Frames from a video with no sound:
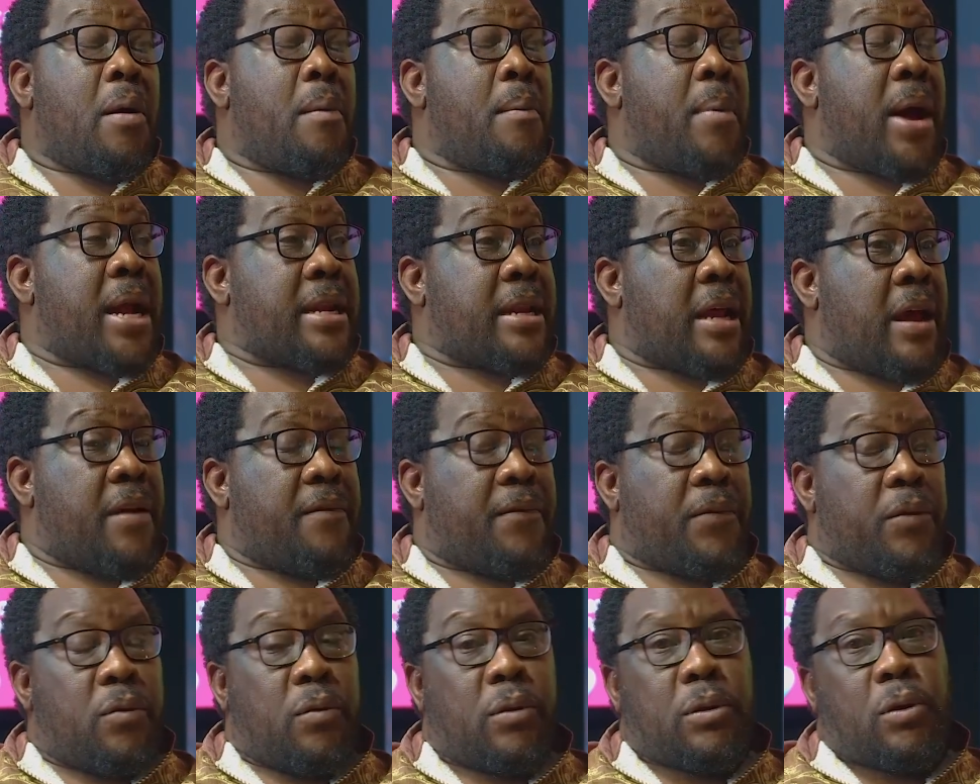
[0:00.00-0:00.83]
But
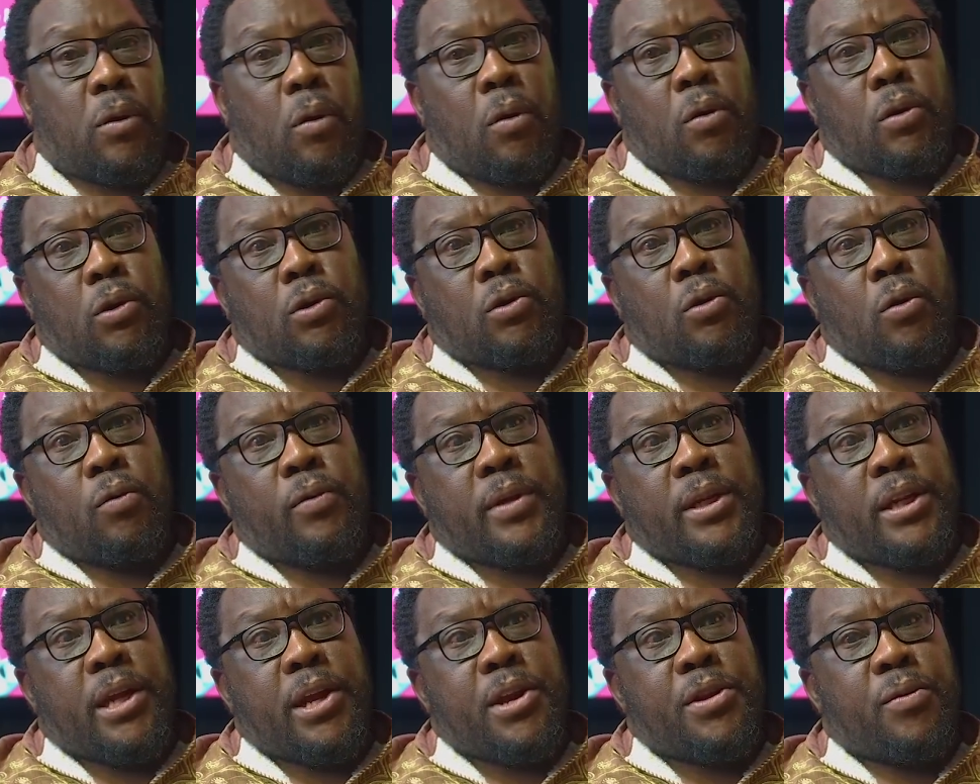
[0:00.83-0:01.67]
I've looked also
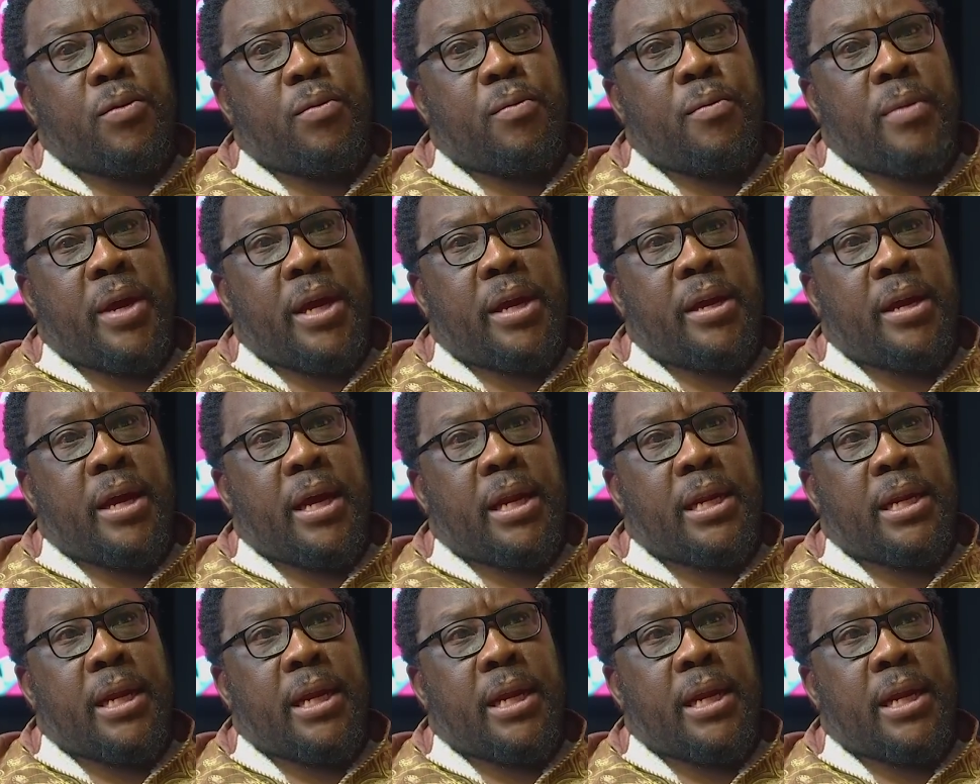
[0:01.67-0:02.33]
with the new mayor,